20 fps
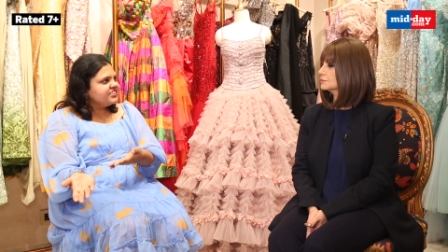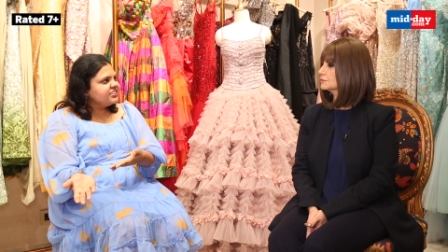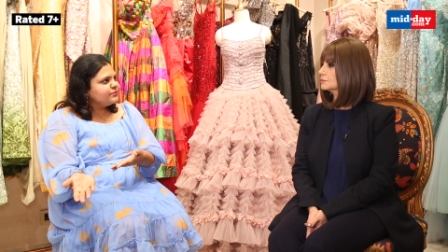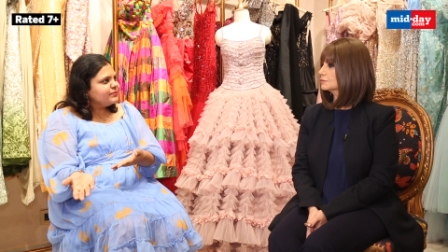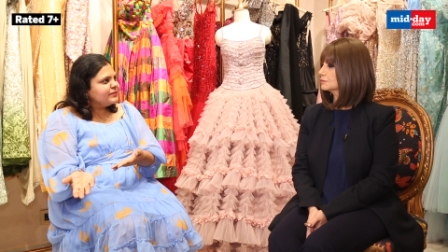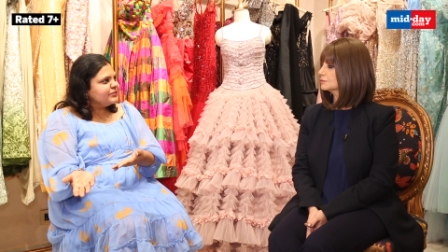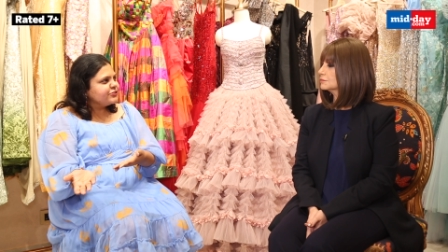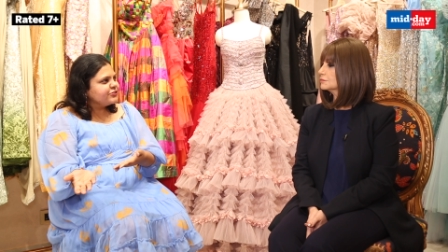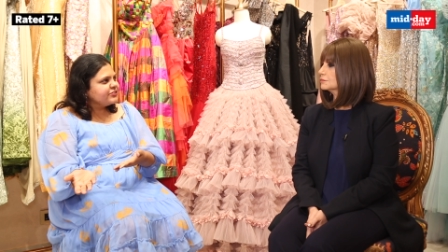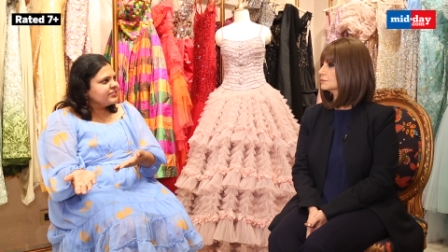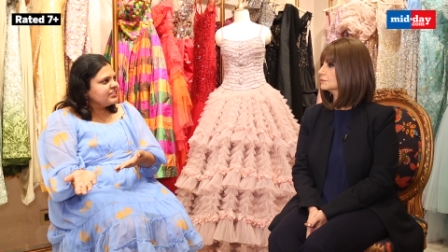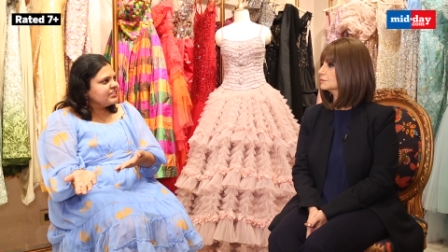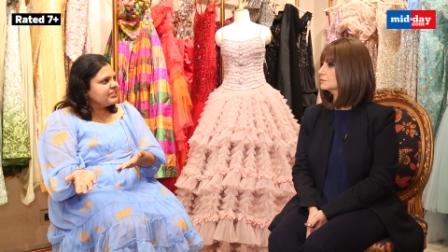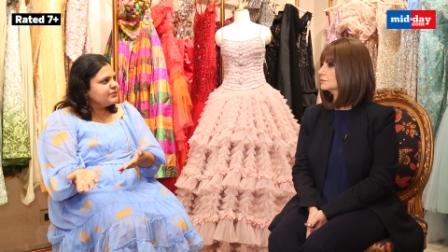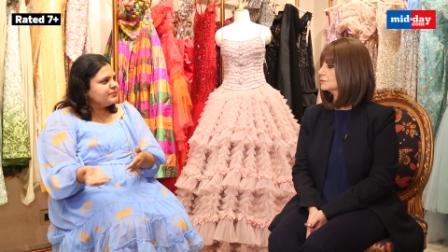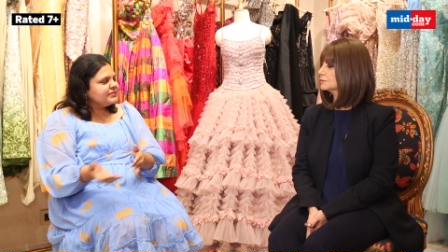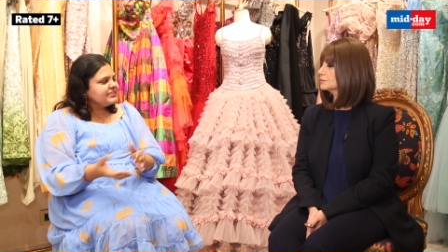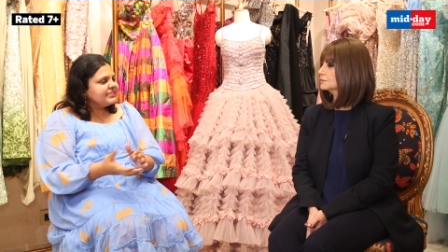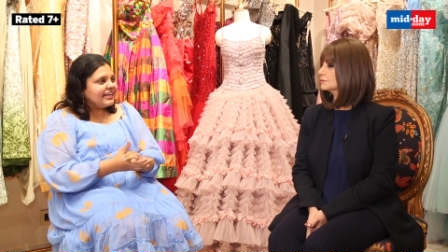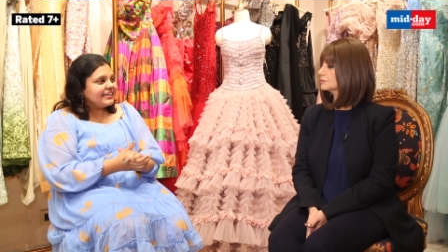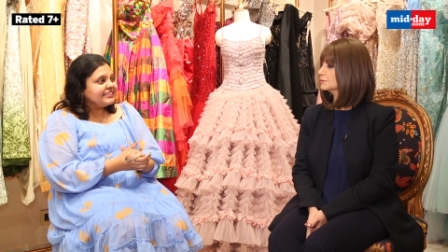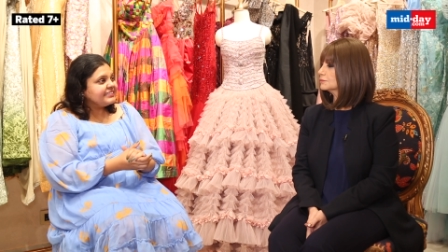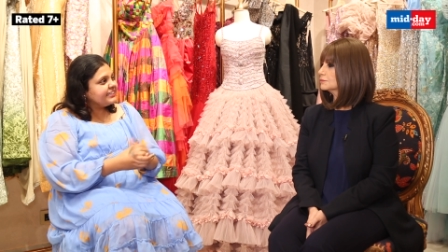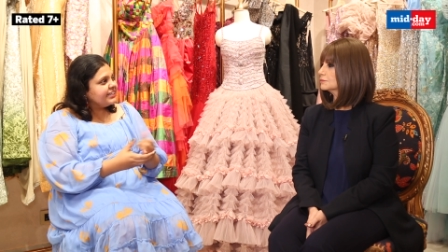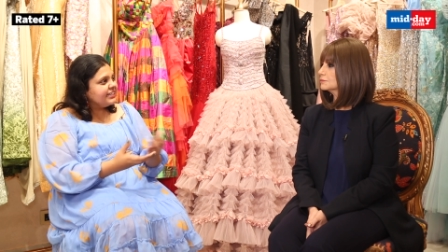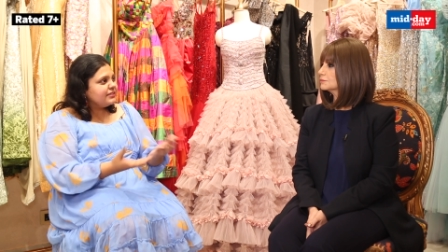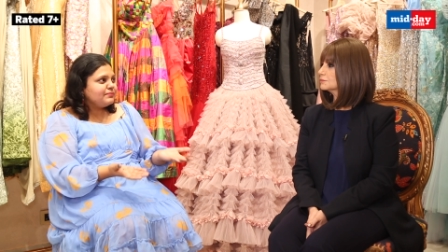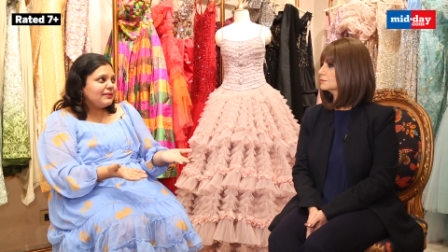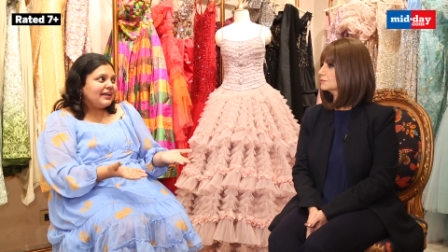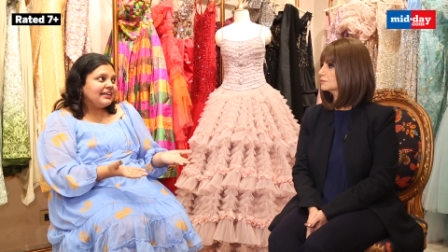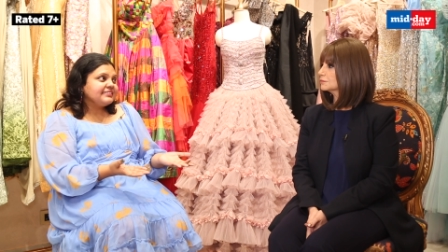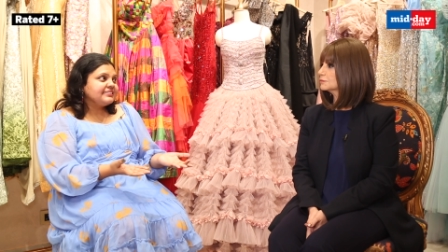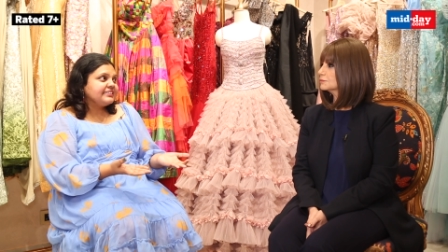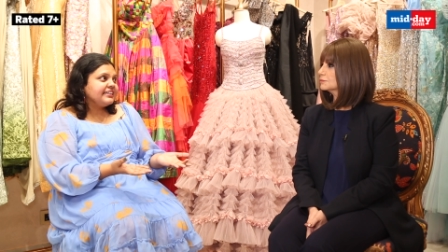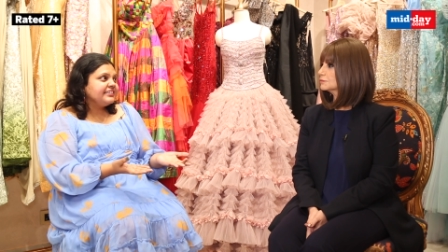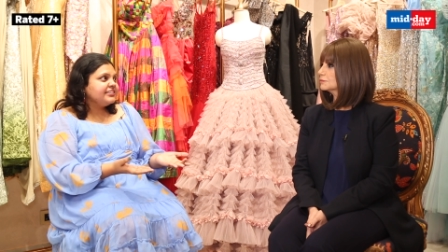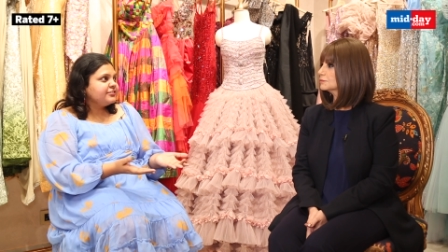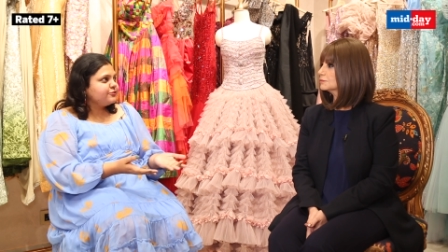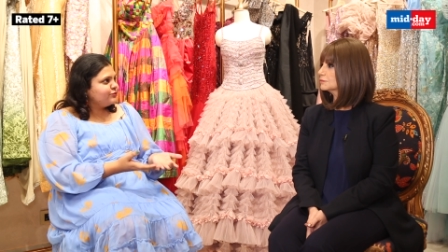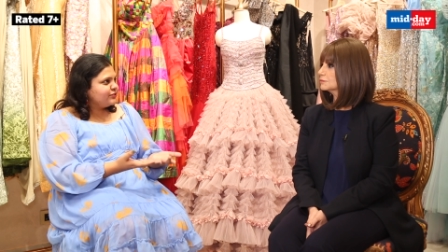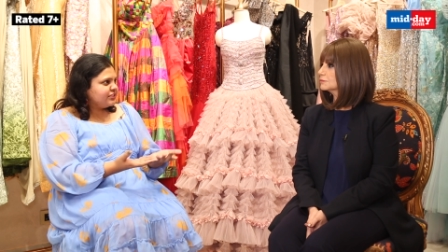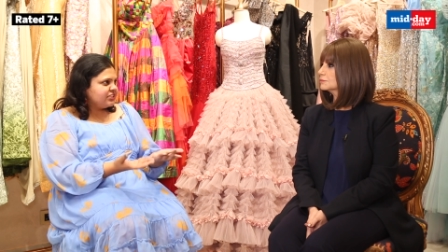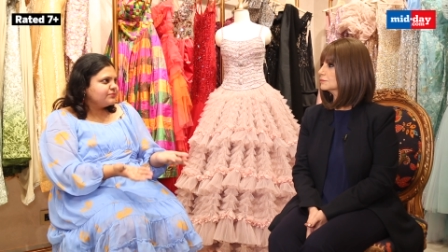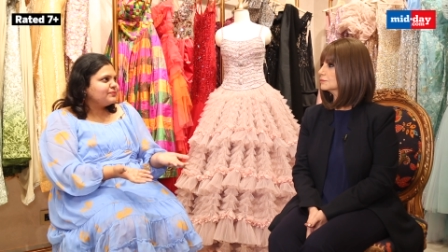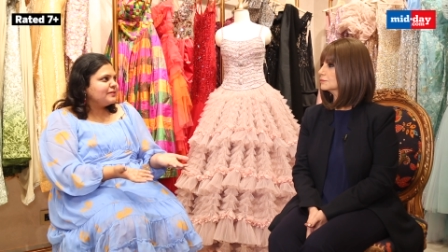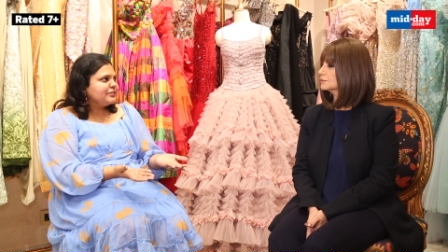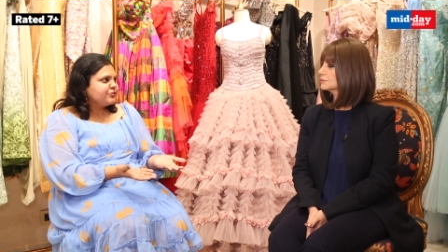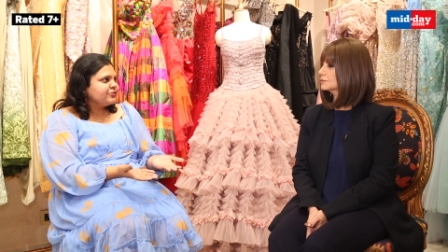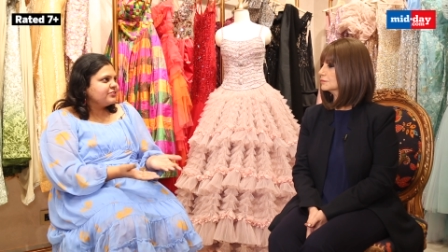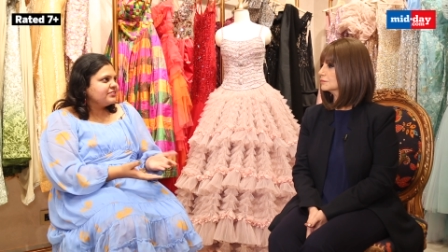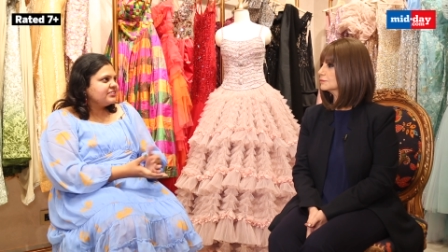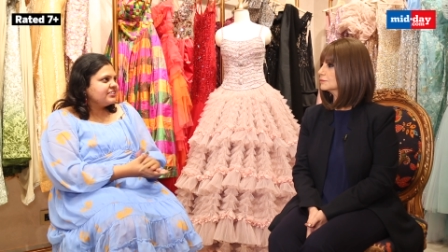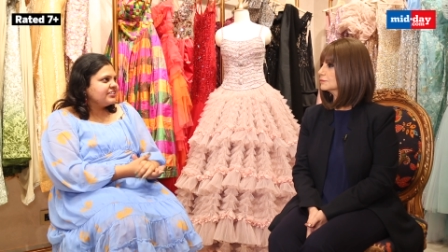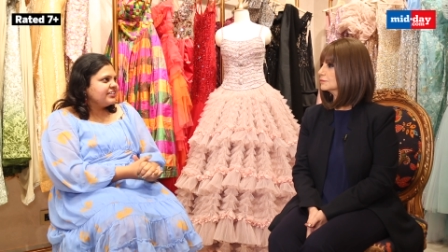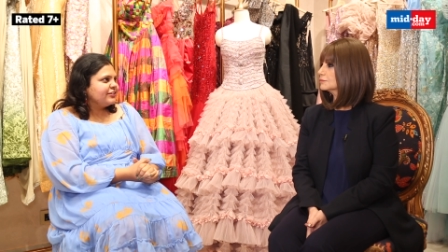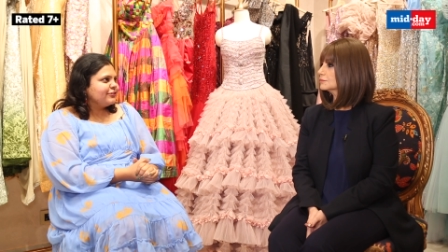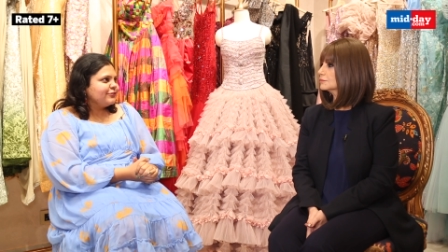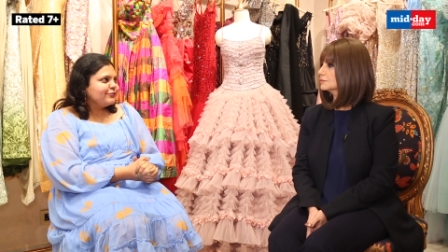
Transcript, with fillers: especially, but that time back then it was a special thing,